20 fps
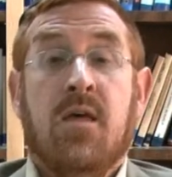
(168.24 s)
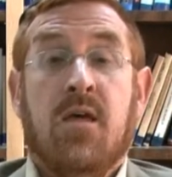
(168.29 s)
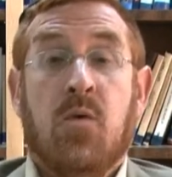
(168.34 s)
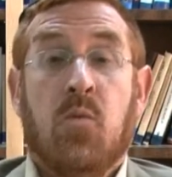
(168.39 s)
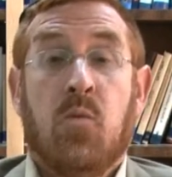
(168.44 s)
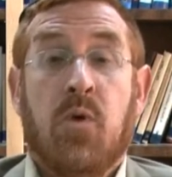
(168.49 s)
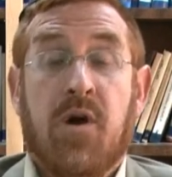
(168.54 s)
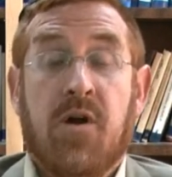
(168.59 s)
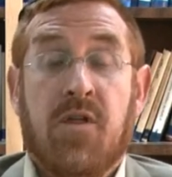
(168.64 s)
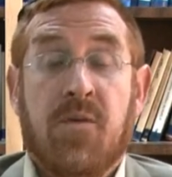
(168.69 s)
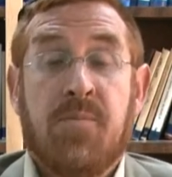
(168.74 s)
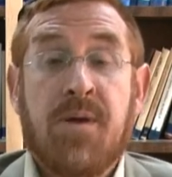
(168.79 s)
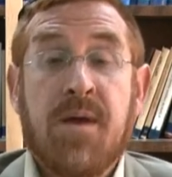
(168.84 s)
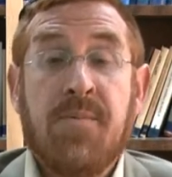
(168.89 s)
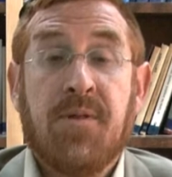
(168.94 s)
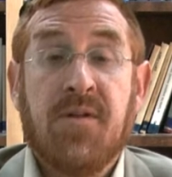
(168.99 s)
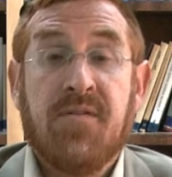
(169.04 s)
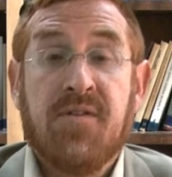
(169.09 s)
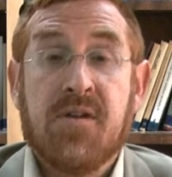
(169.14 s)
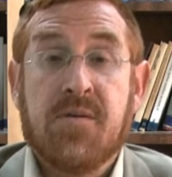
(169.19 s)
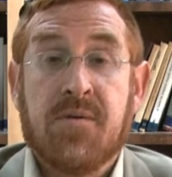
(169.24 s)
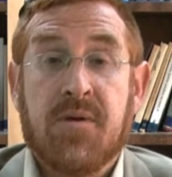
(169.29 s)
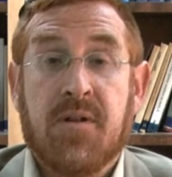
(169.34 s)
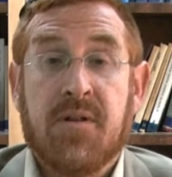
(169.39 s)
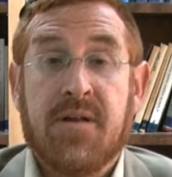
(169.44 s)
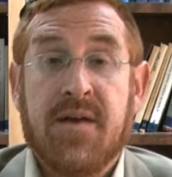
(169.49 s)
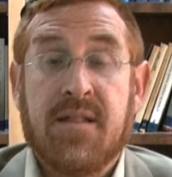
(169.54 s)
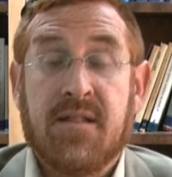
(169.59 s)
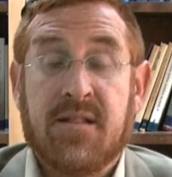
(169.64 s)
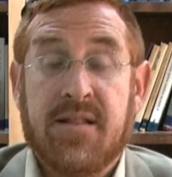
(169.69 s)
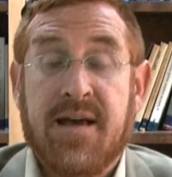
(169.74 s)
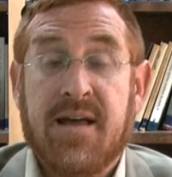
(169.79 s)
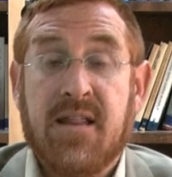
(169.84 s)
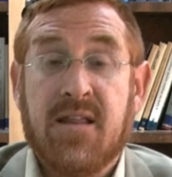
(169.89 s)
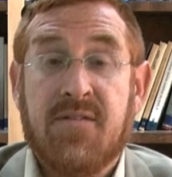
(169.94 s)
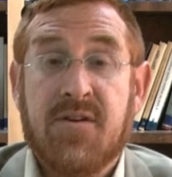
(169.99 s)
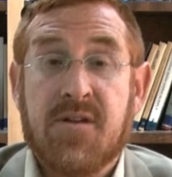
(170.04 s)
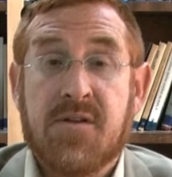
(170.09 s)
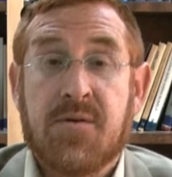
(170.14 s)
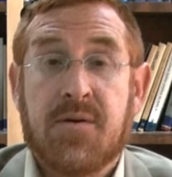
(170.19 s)
where the people of Israel, in the land
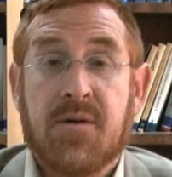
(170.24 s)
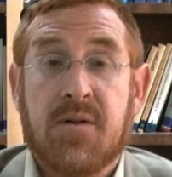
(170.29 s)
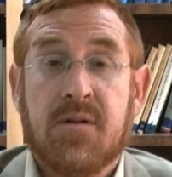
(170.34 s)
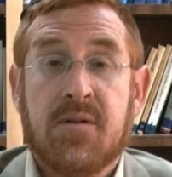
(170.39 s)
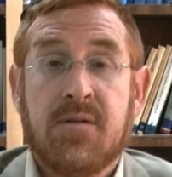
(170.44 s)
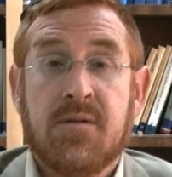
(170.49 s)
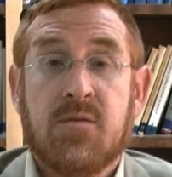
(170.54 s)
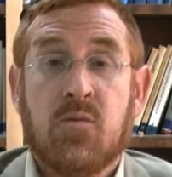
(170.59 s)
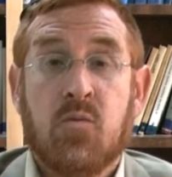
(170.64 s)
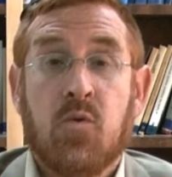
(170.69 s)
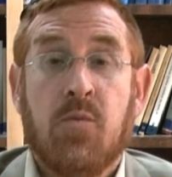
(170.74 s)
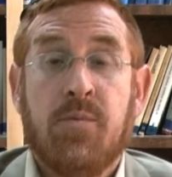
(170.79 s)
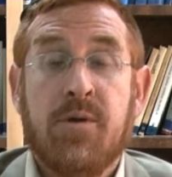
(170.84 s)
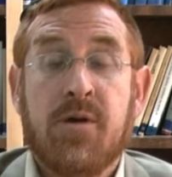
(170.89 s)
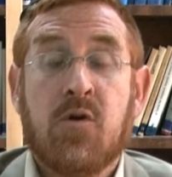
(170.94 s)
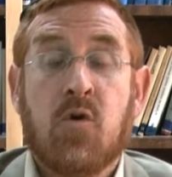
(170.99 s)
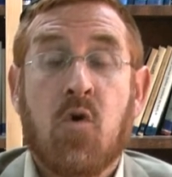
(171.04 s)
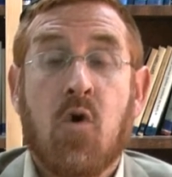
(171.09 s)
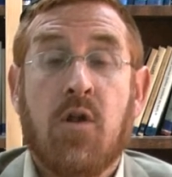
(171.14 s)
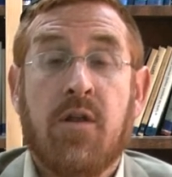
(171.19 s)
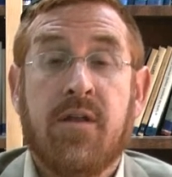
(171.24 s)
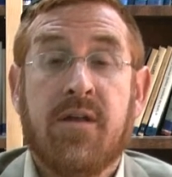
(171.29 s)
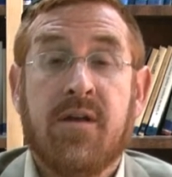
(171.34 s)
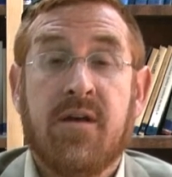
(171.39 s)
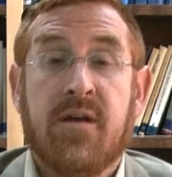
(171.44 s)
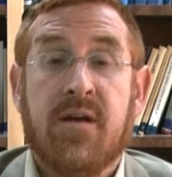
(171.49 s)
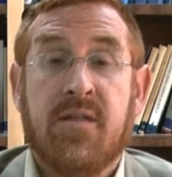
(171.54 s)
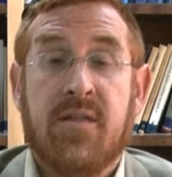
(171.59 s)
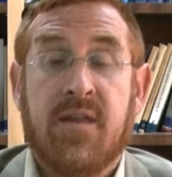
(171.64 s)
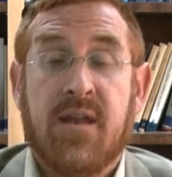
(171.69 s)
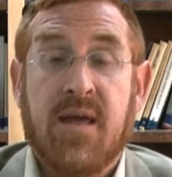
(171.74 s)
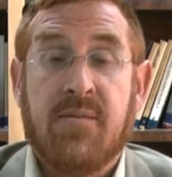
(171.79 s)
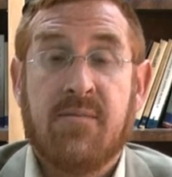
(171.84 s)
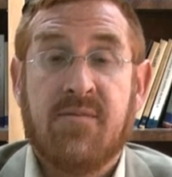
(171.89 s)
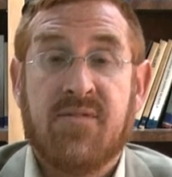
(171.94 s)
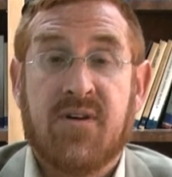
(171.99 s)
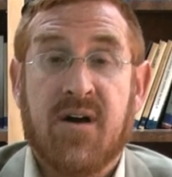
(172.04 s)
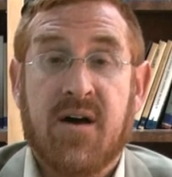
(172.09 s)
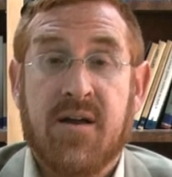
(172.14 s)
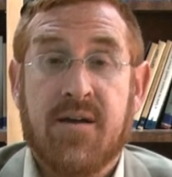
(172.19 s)
of Israel, will be calling in the name
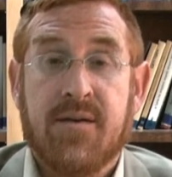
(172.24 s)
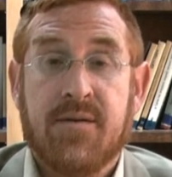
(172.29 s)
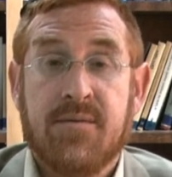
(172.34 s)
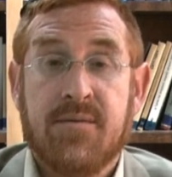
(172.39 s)
of God.